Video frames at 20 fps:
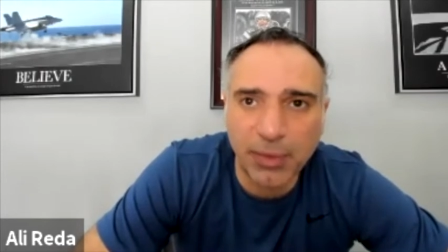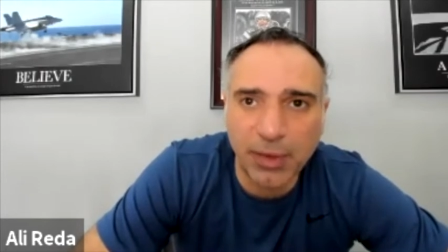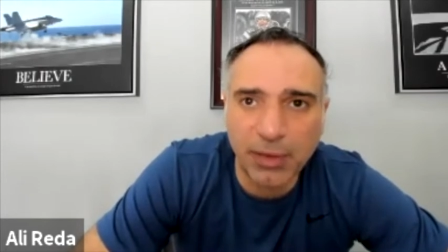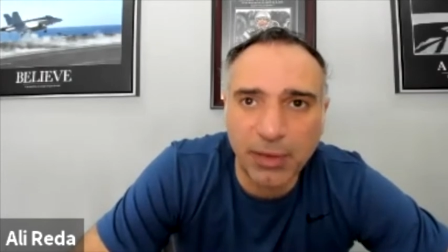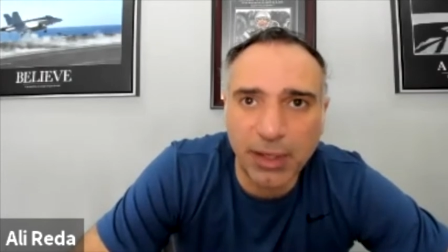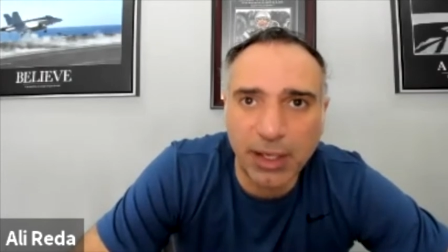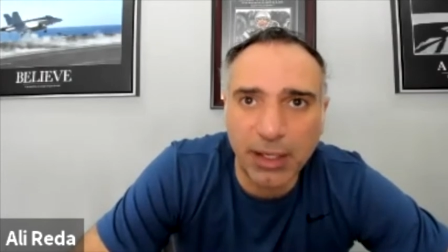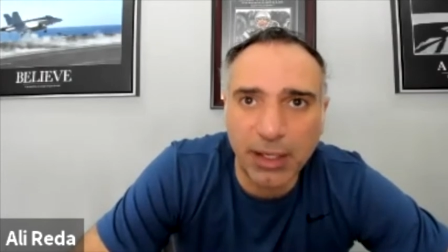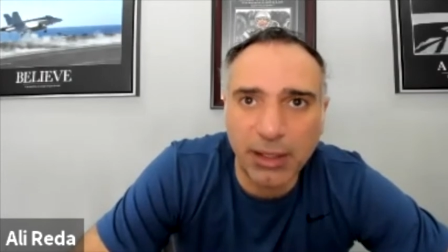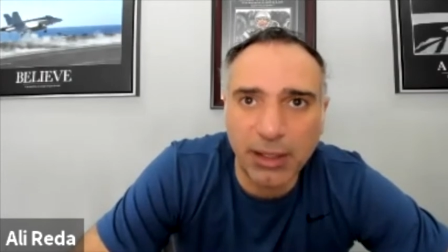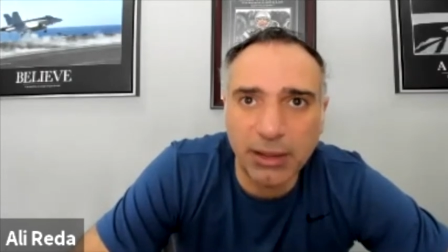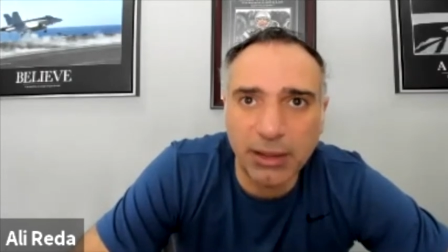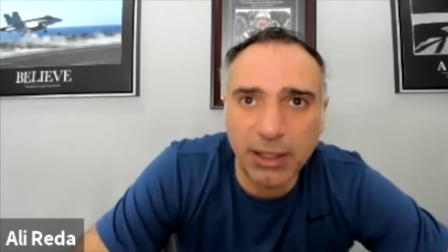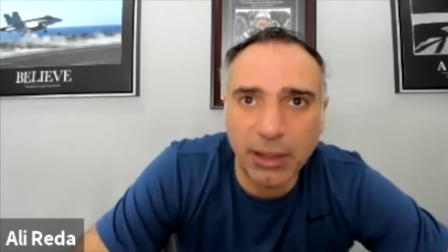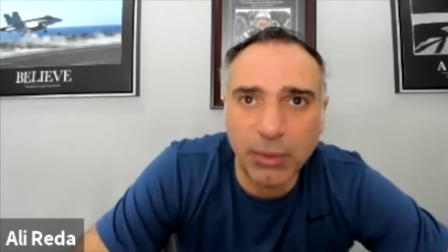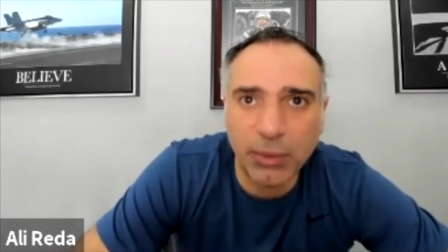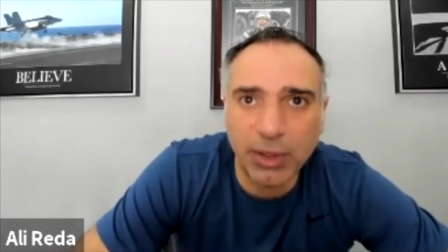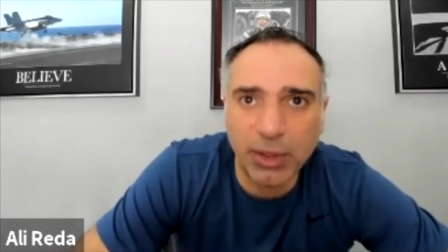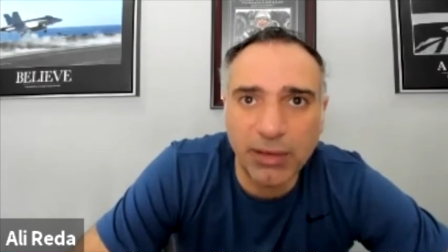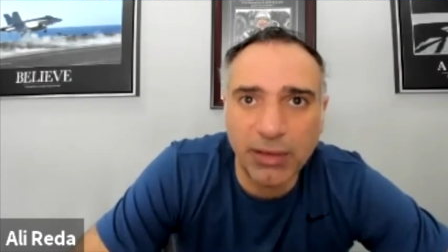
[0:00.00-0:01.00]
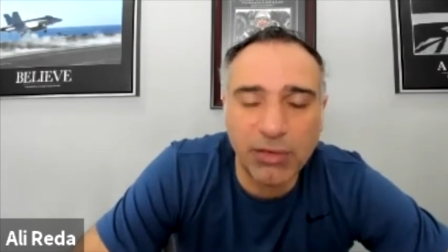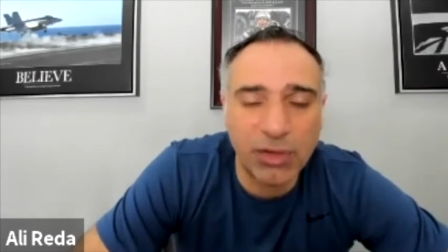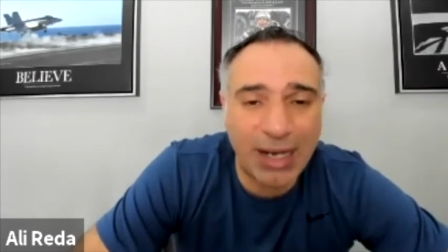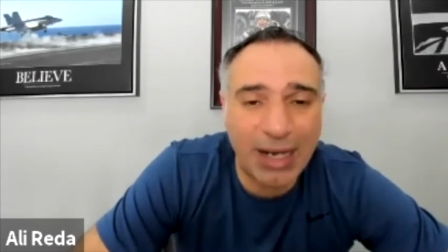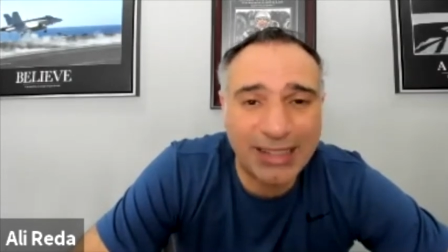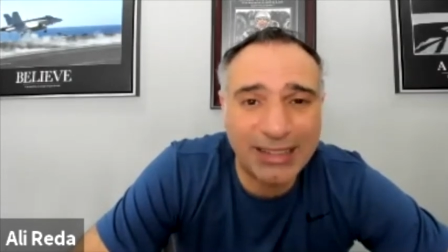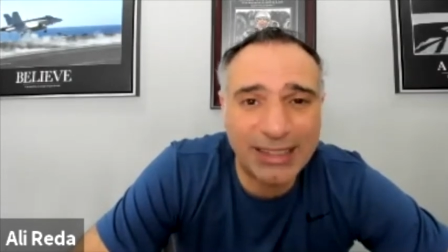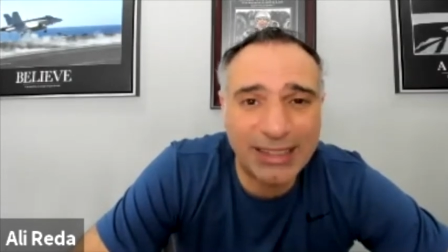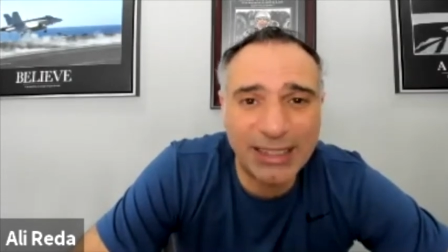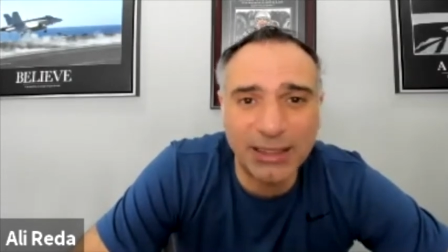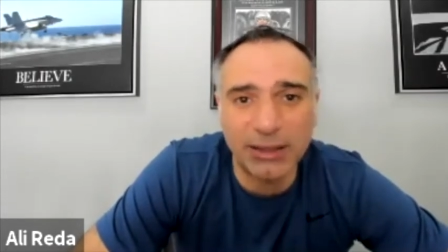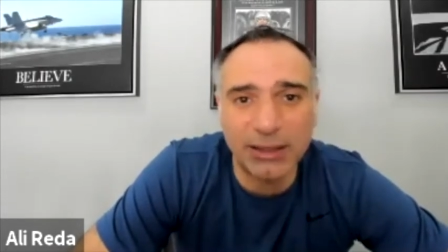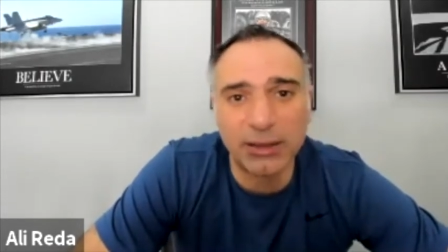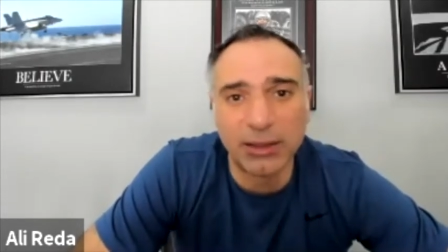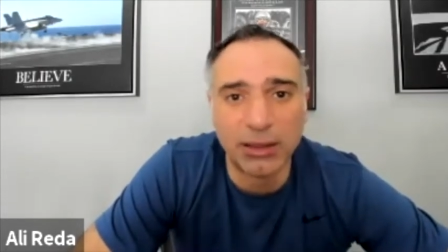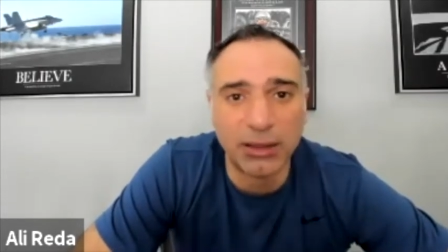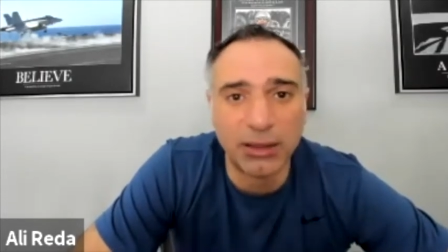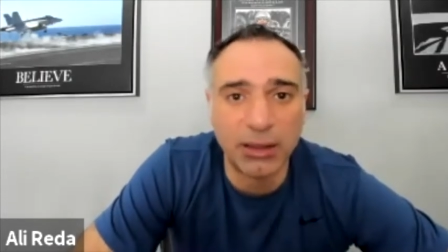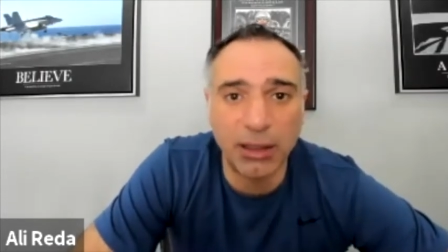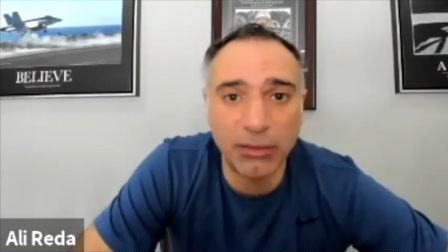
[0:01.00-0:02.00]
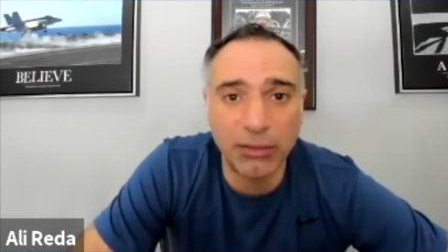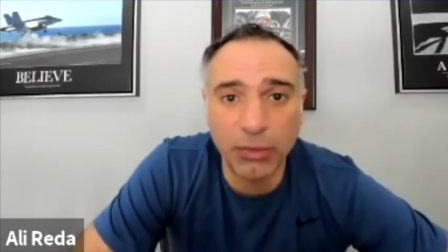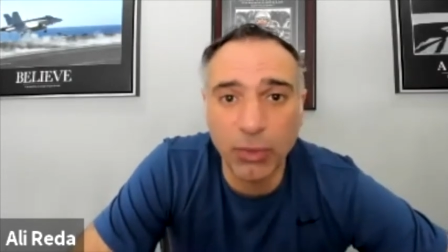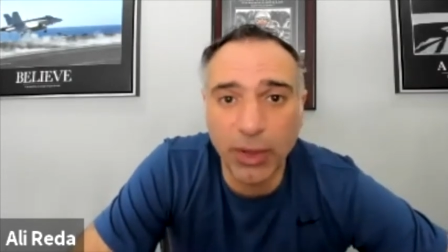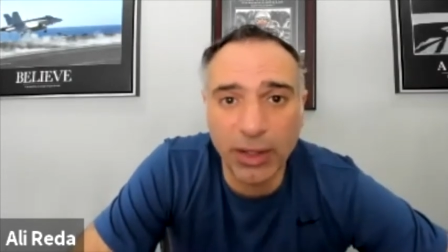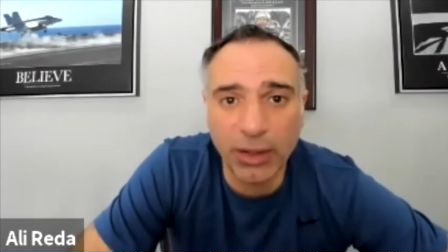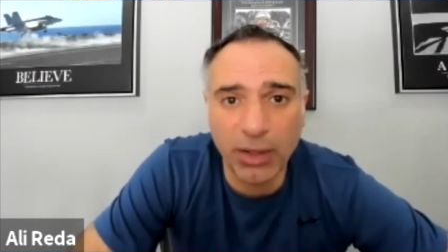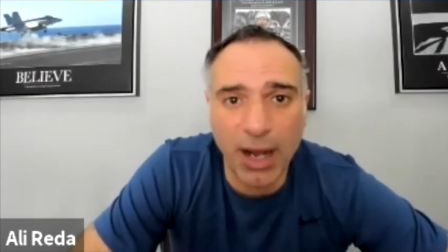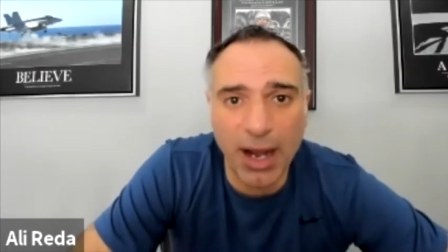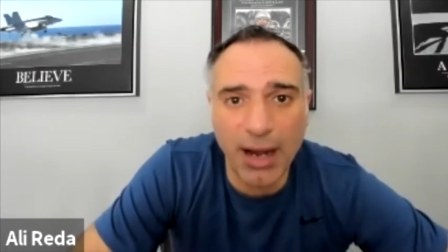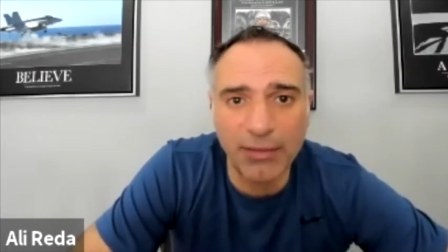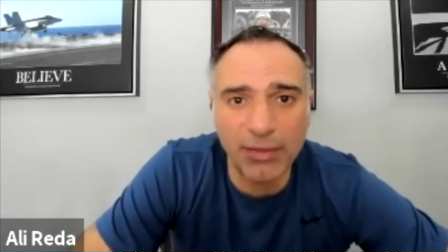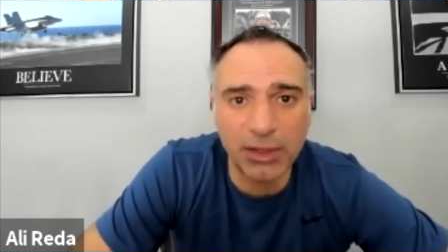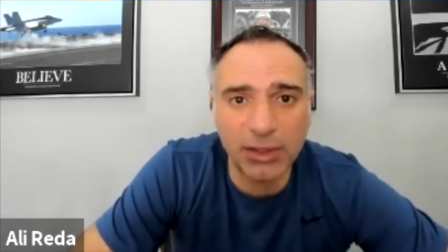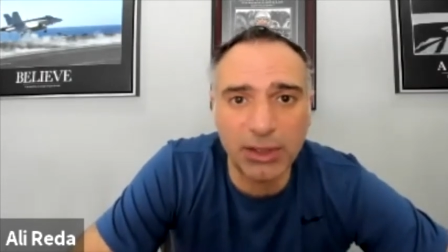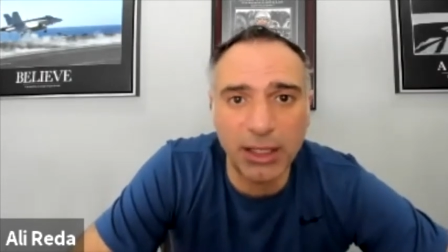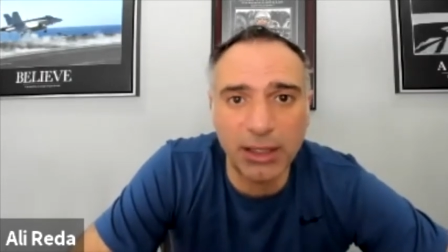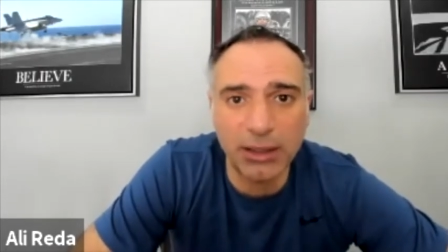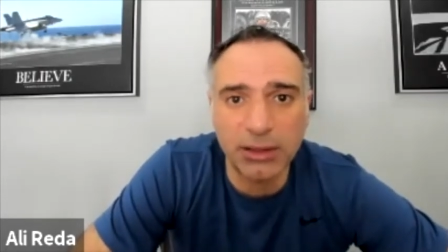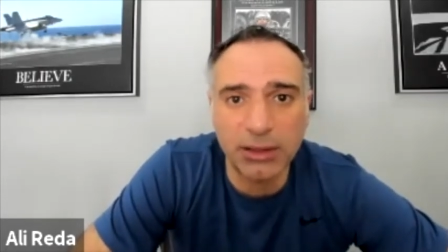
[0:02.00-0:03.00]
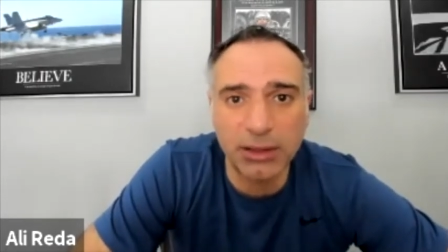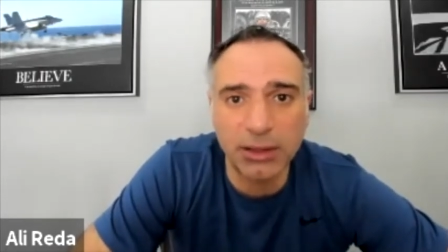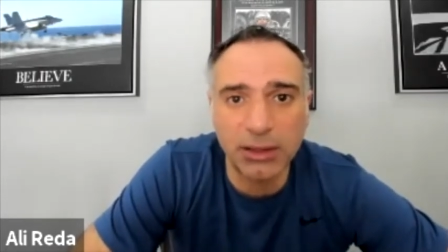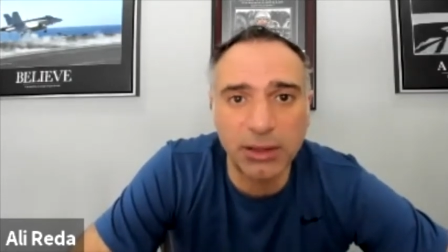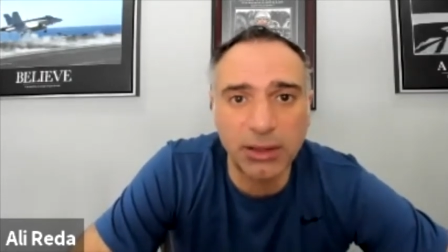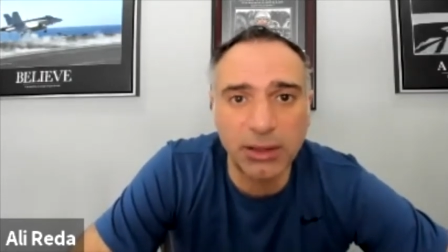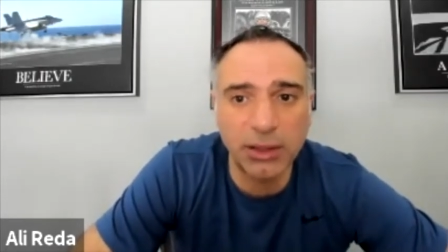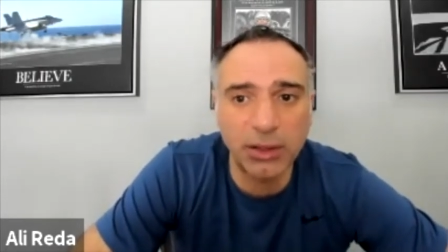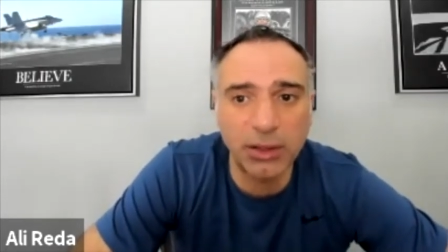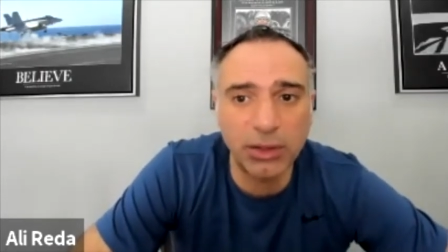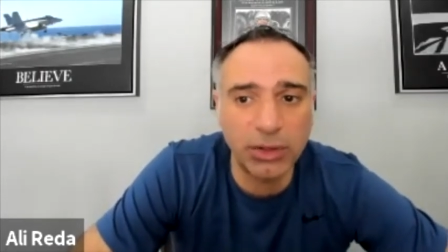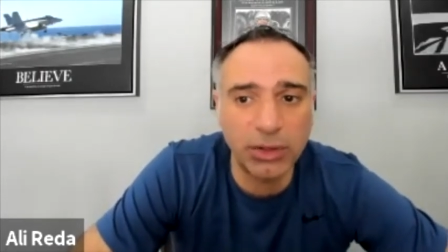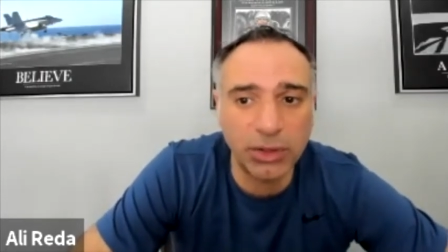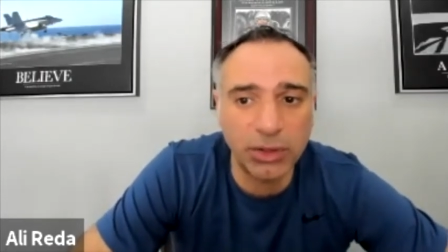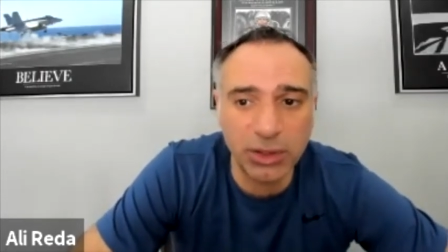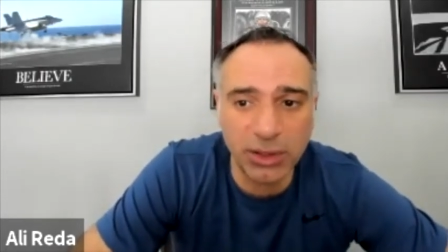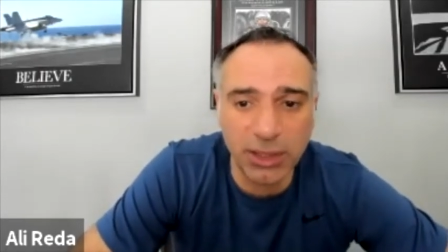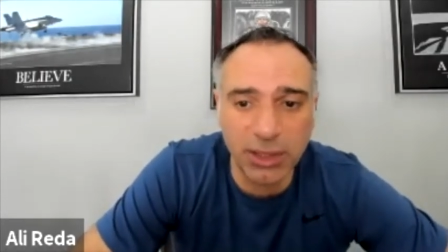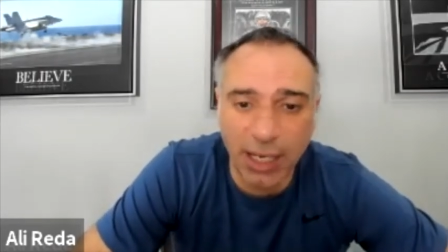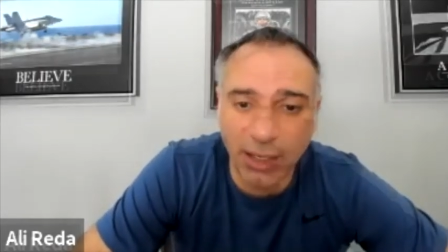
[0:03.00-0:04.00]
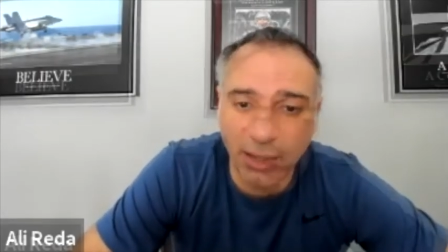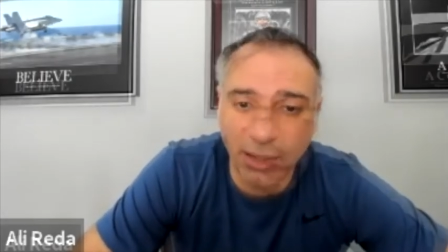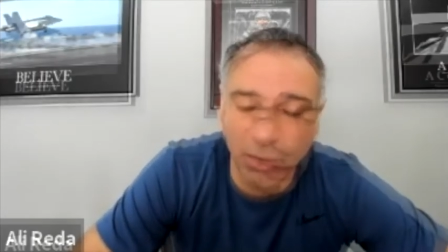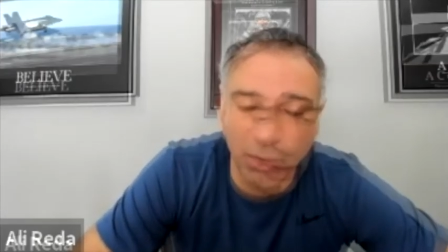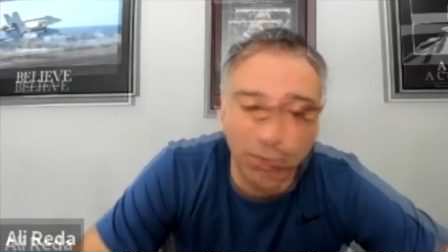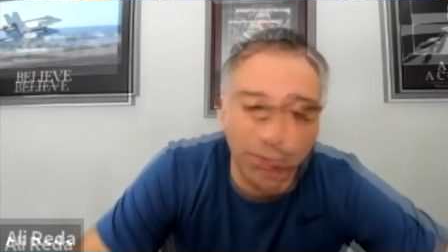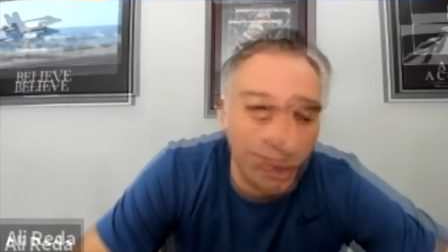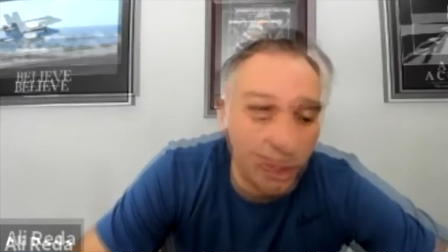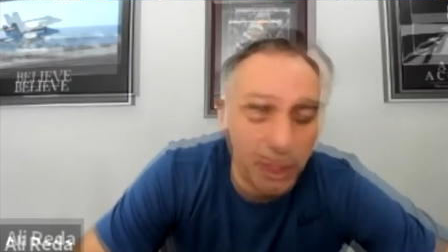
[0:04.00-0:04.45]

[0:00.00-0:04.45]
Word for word: that that will give you ideas of where to advertise. You know, you just got to go there